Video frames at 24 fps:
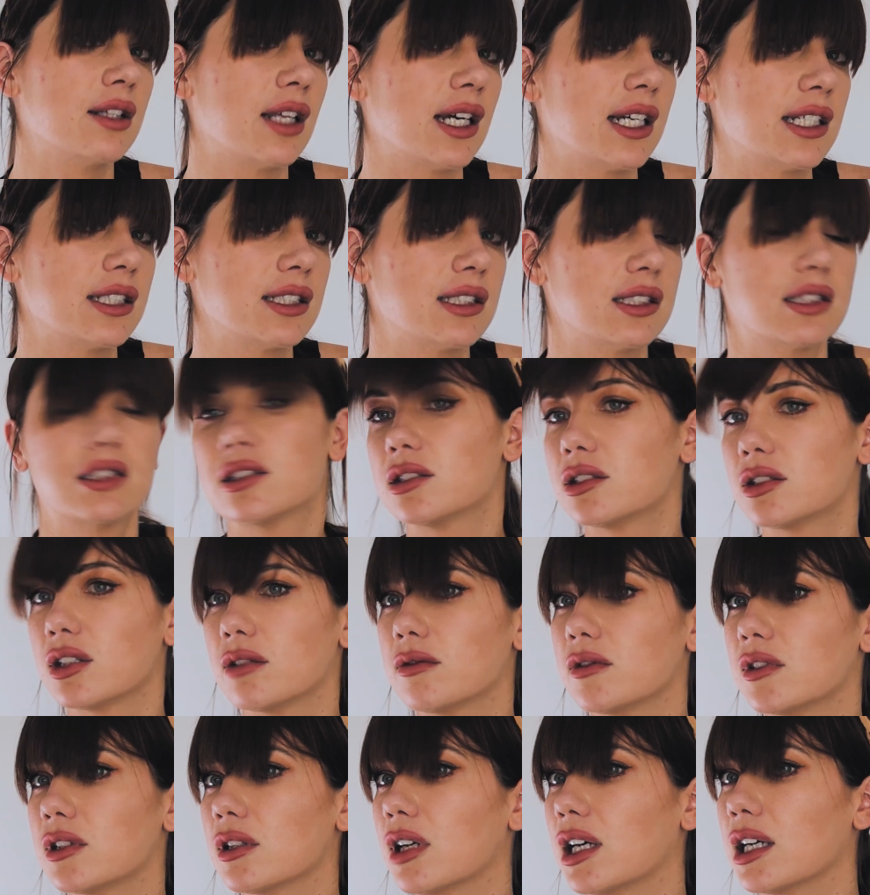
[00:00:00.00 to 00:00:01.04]
nice and
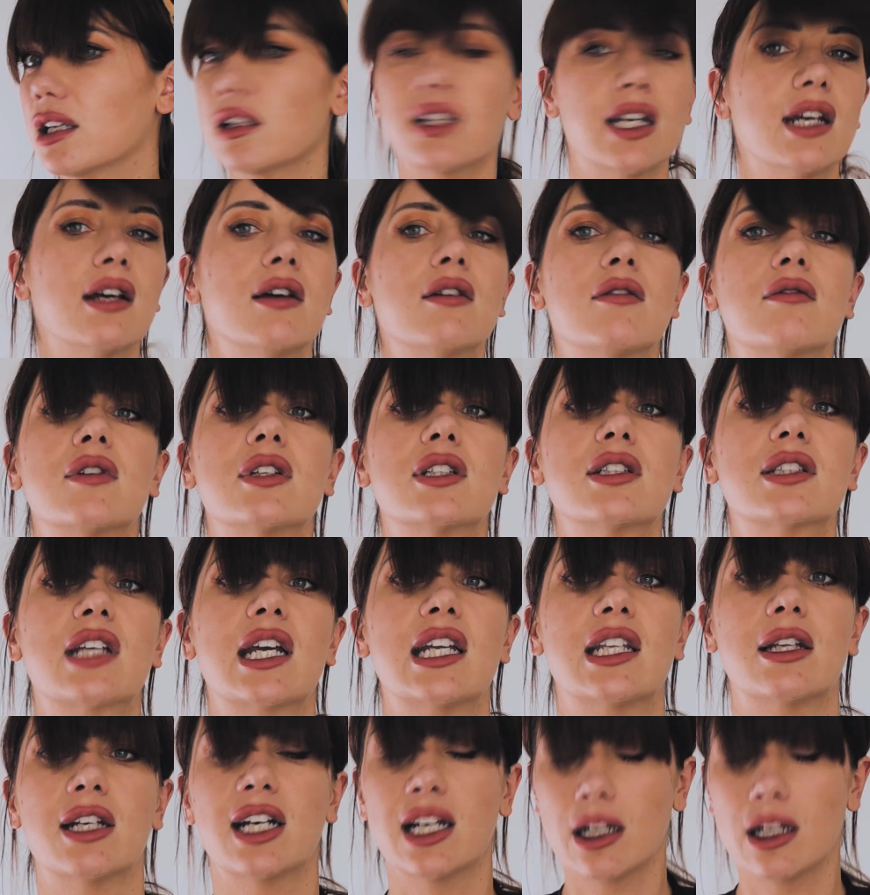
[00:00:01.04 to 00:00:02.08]
like, yeah, it's getting a